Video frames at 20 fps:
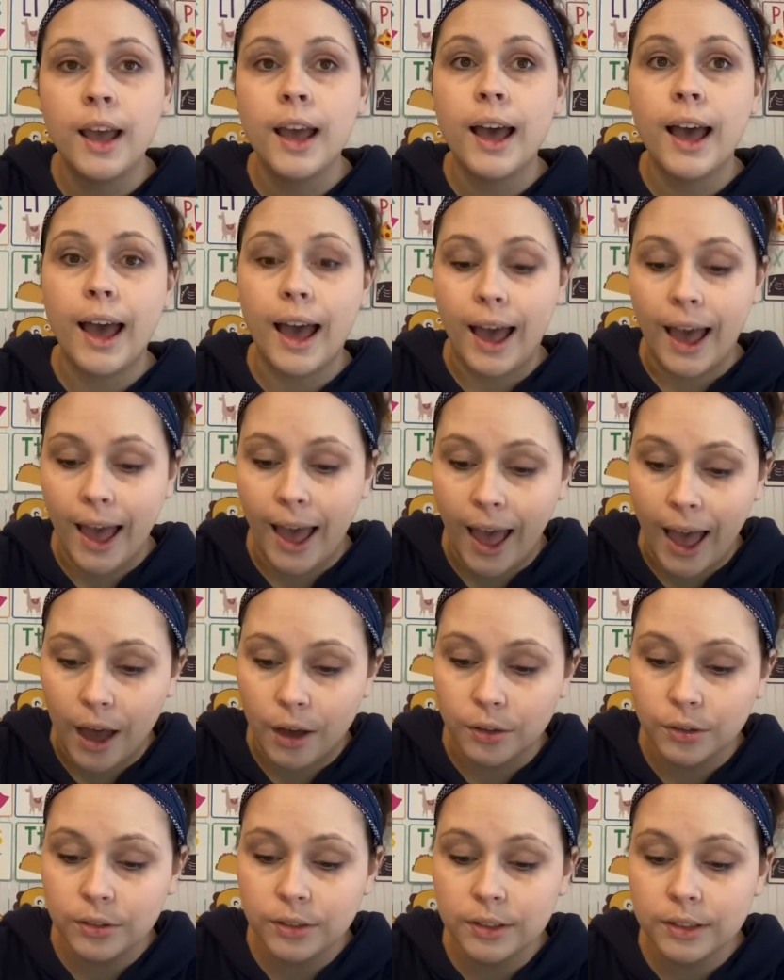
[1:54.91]
a
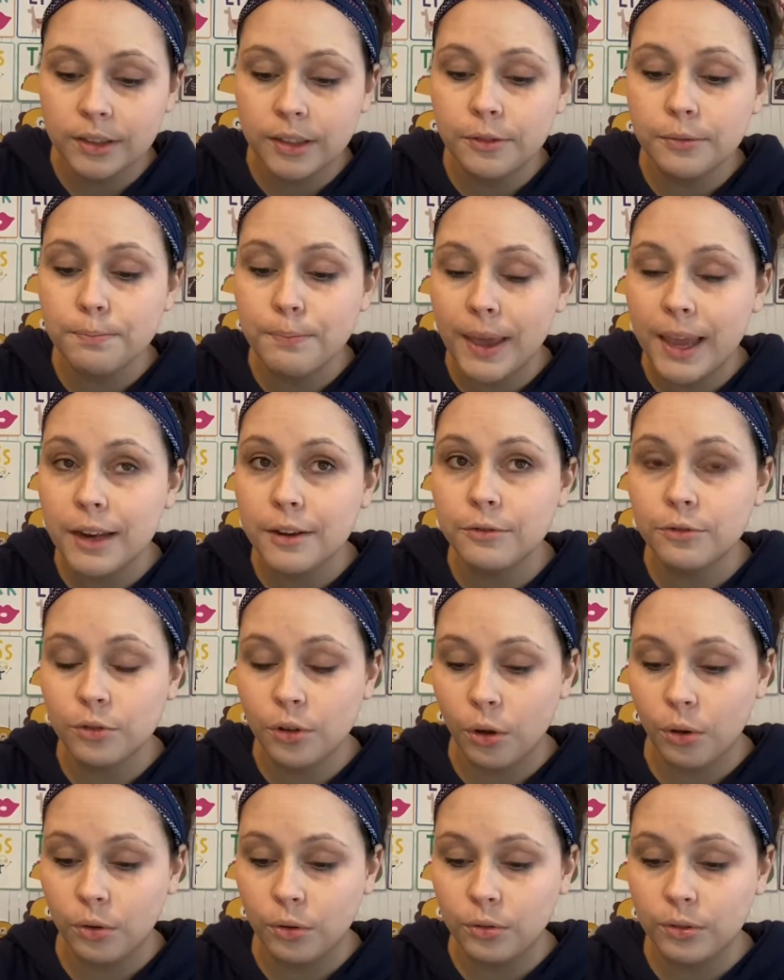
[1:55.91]
house made of
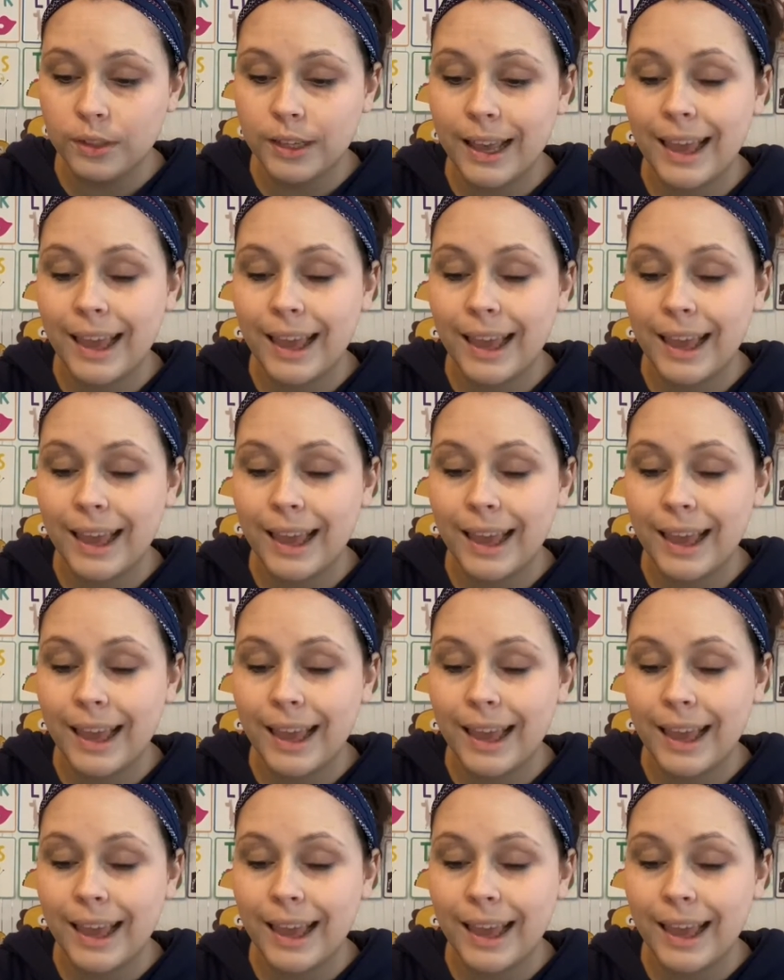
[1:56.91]
gold,